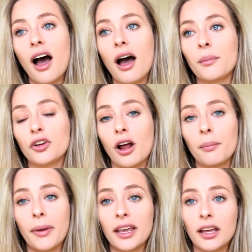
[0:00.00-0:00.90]
You're
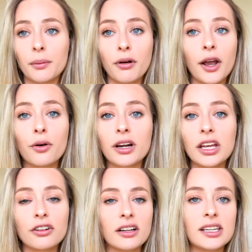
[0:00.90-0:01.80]
not making it a priority.
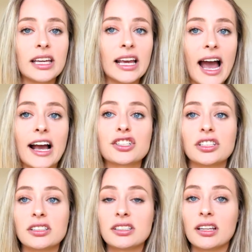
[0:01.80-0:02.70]
You're not taking
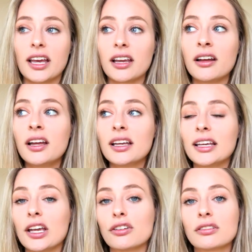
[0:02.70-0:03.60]
actions to like
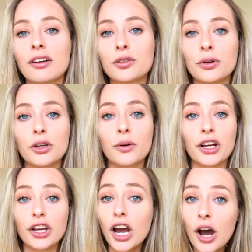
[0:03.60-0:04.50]
get yourself to where you want
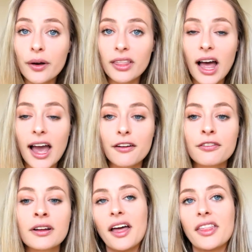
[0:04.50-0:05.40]
to go in
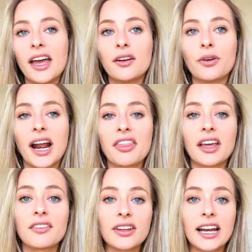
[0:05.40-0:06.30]
life. And then when I
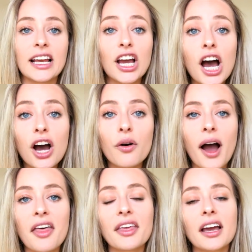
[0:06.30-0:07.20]
think of letting go,
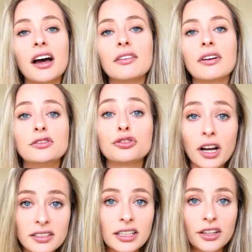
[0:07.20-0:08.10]
I think of
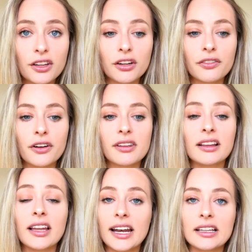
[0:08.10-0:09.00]
trusting the universe
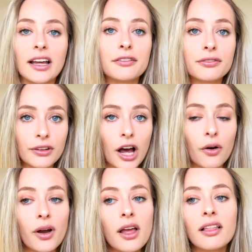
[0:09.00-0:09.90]
and letting life
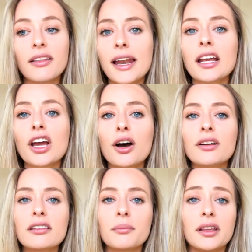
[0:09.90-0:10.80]
flow. Letting go
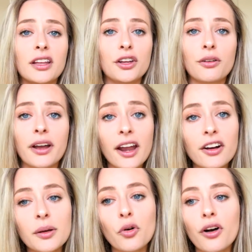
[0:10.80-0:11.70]
doesn't mean that you don't care
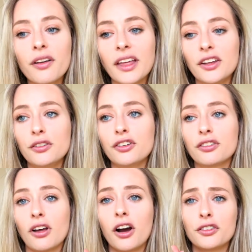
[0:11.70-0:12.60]
anymore, that you
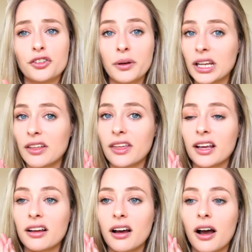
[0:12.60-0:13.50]
just aren't doing
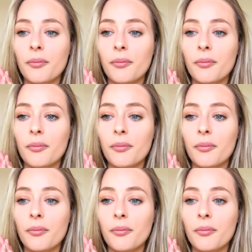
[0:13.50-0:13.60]
anything